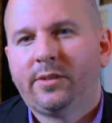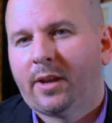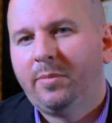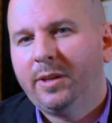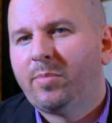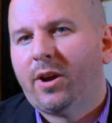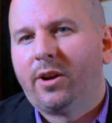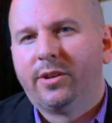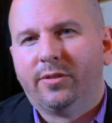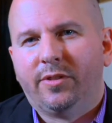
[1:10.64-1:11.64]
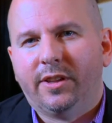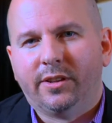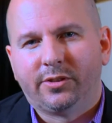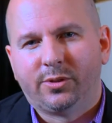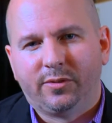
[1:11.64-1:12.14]
A big part of
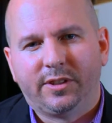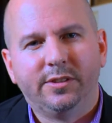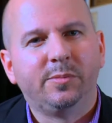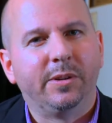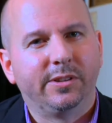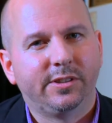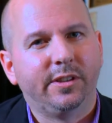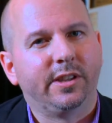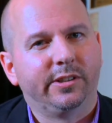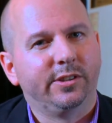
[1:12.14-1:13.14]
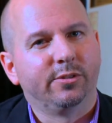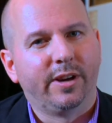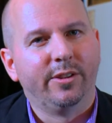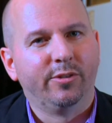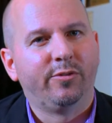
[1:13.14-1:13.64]
the sort of conspiracy theories
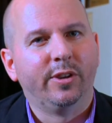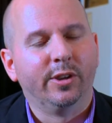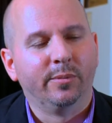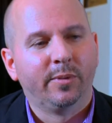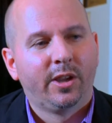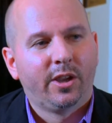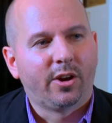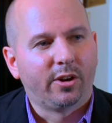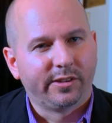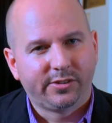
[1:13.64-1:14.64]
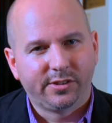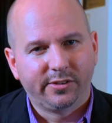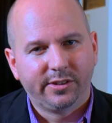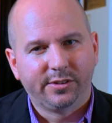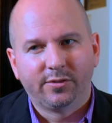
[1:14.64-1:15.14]
around the film are a
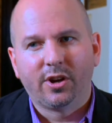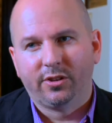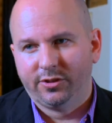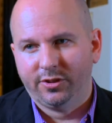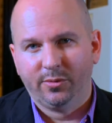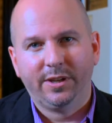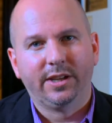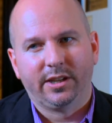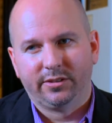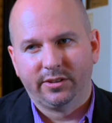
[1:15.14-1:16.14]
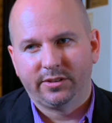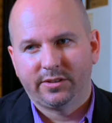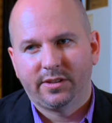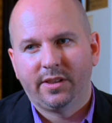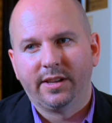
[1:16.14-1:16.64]
series of continuity
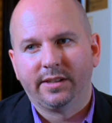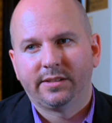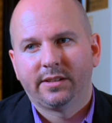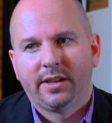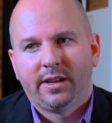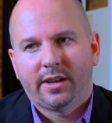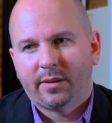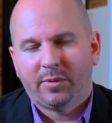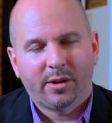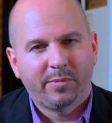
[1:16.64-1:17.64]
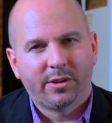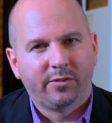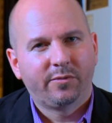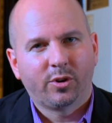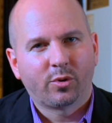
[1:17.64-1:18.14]
errors that, I mean,
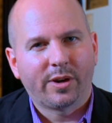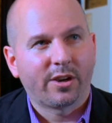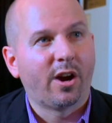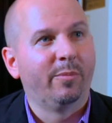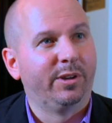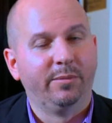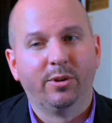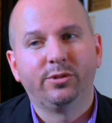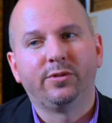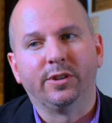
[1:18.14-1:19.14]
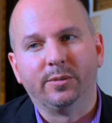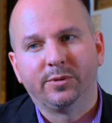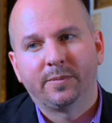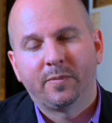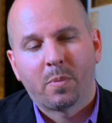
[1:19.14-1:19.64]
are, are quite common in most
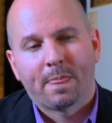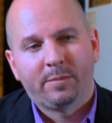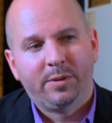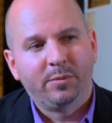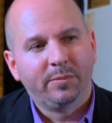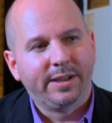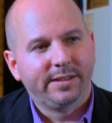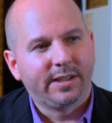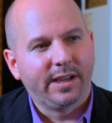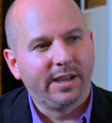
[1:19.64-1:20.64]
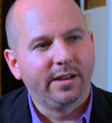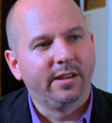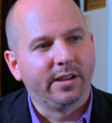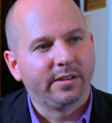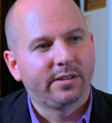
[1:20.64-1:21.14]
films. People
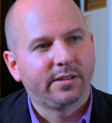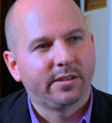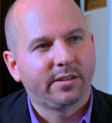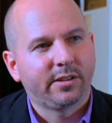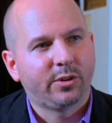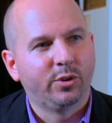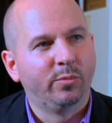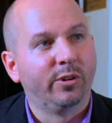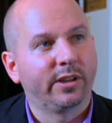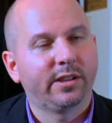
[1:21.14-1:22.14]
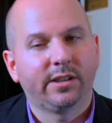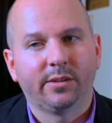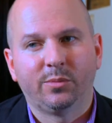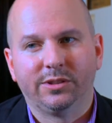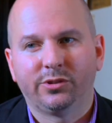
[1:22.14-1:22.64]
maintain that Kubrick,
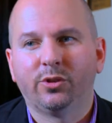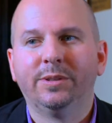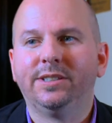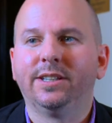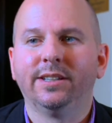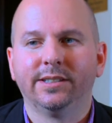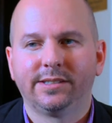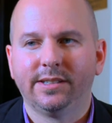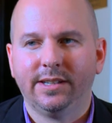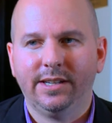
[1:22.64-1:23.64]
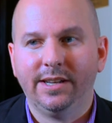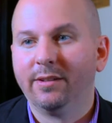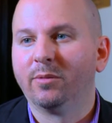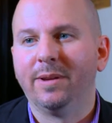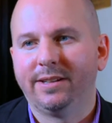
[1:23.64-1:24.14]
it was so meticulous that he
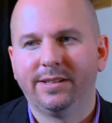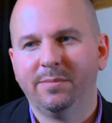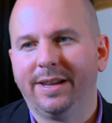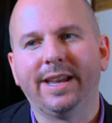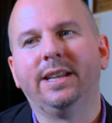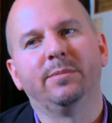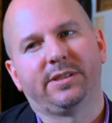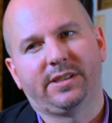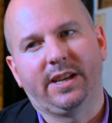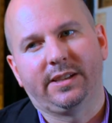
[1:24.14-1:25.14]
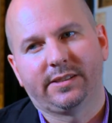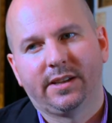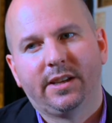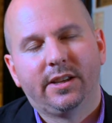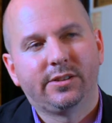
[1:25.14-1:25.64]
never ma- didn't make any mistakes.
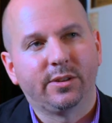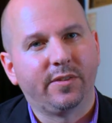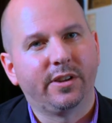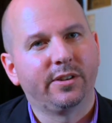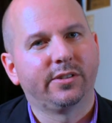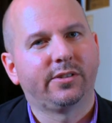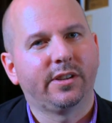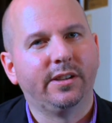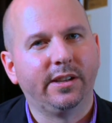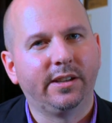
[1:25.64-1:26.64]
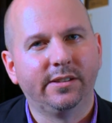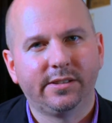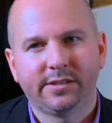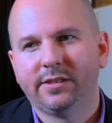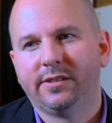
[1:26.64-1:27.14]
So if there's an
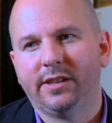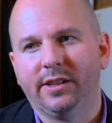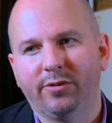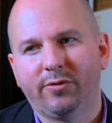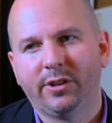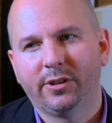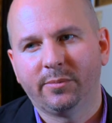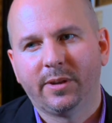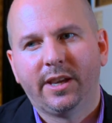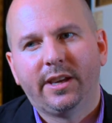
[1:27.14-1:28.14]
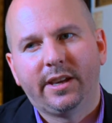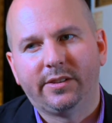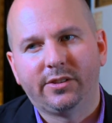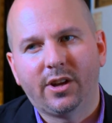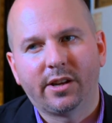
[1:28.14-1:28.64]
inconsistency in the film,
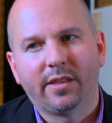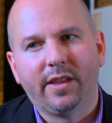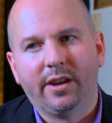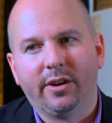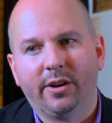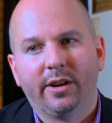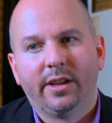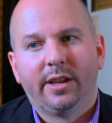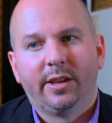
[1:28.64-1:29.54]
it's not there